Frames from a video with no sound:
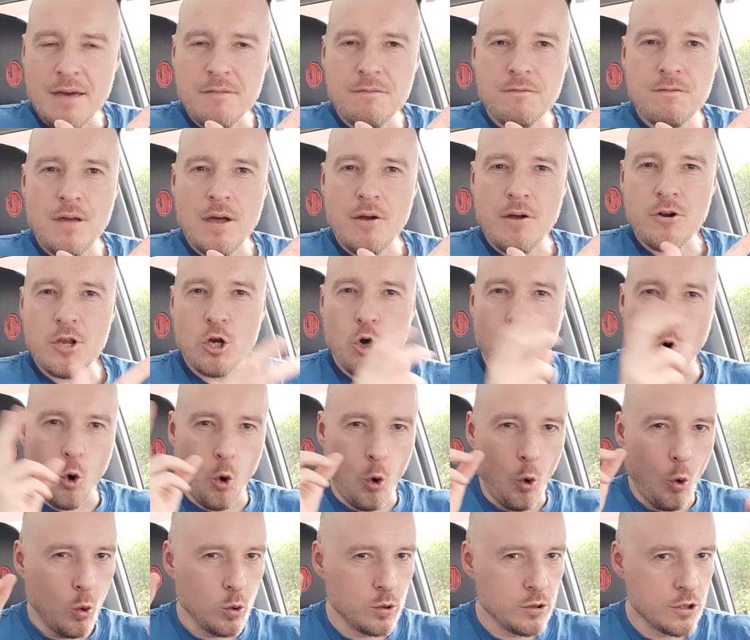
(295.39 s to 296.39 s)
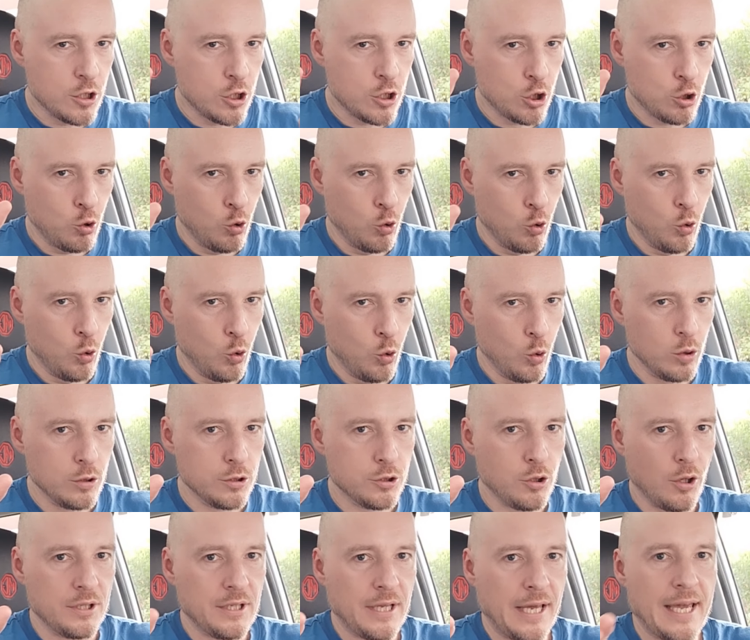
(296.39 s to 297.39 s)
a very old school,
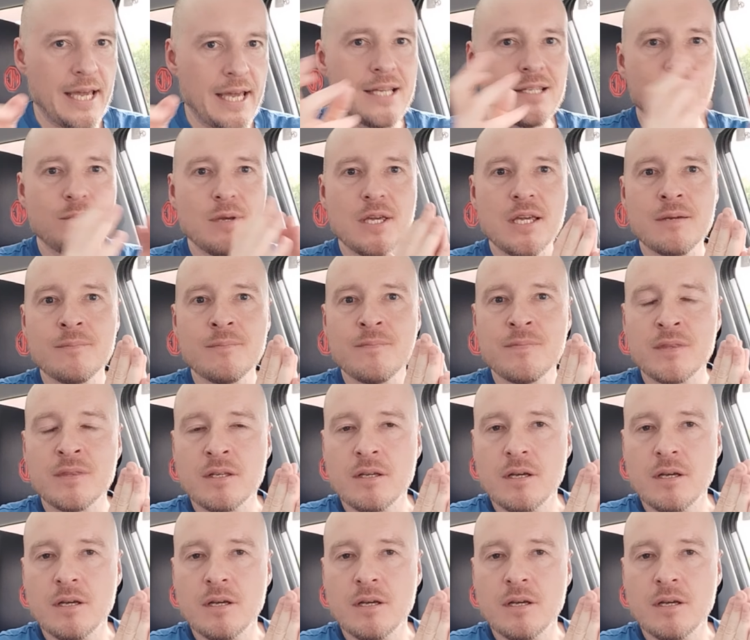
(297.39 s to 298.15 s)
don't hate me,